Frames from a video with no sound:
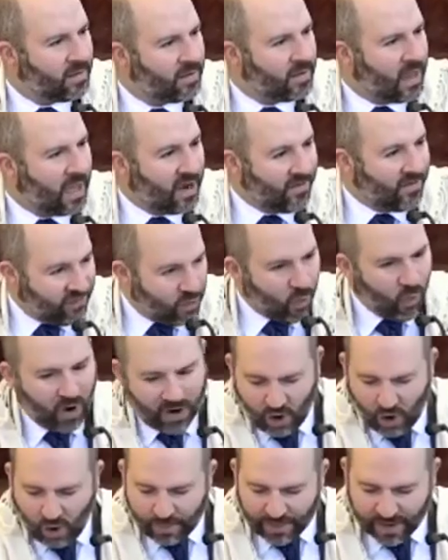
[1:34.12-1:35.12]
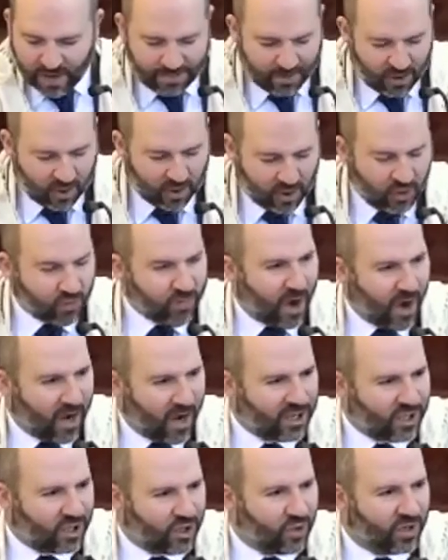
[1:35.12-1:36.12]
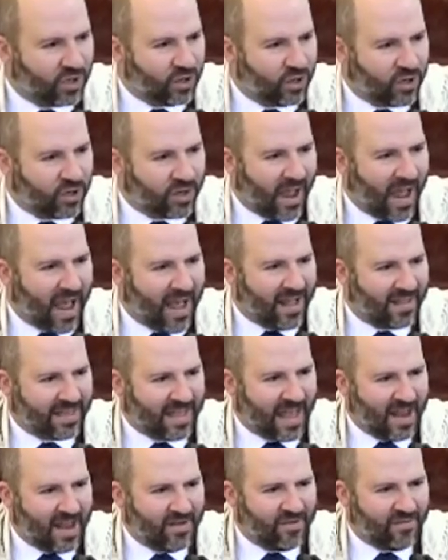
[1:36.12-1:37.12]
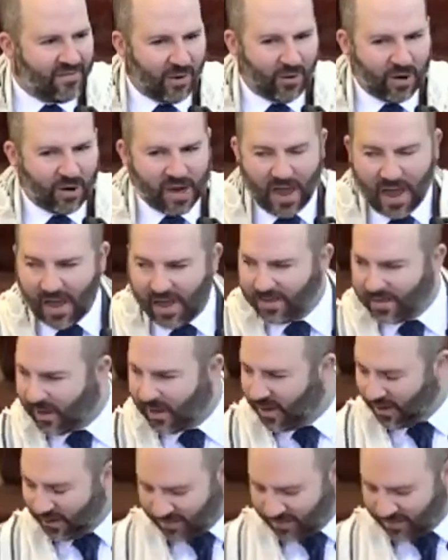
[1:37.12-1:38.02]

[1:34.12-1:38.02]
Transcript: And if you want to open up your Chumash, you could look at that very end. I'll